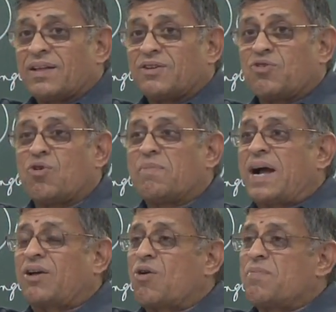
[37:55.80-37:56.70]
no
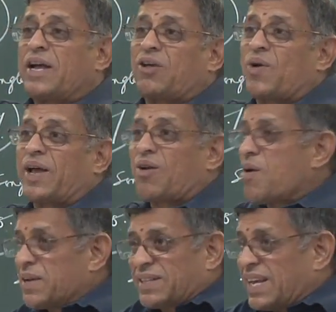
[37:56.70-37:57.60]
macro
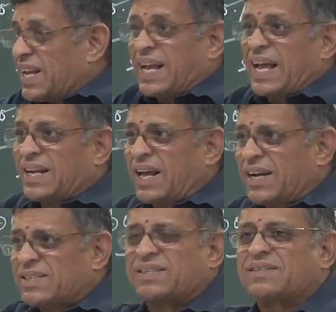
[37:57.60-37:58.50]
microeconomic theory can
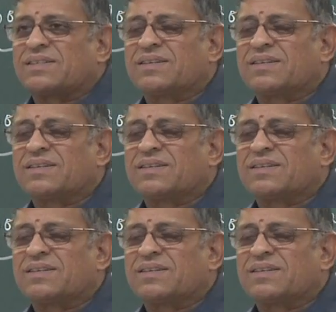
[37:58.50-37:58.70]
correct it.